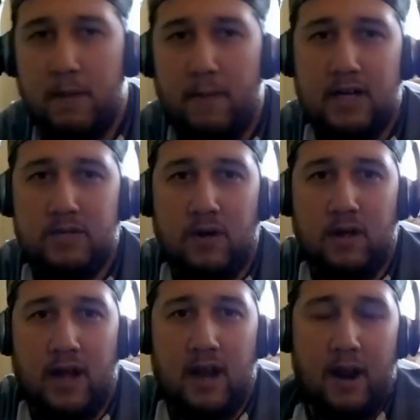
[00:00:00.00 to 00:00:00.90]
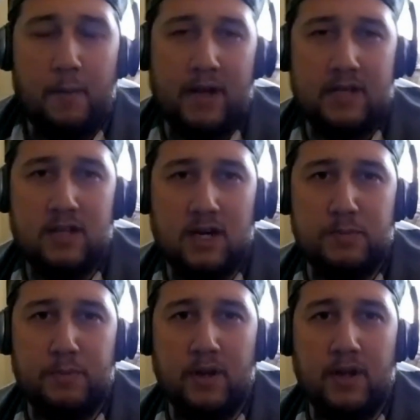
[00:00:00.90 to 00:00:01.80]
might as well. Everybody starts
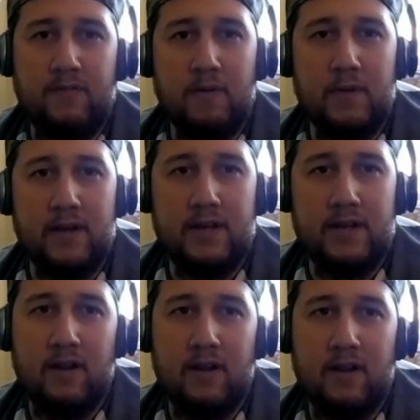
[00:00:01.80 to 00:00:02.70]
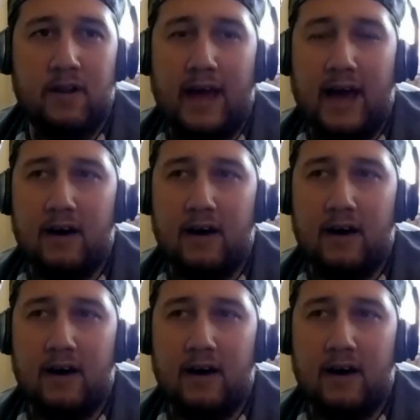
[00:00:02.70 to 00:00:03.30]
building from the interior line out,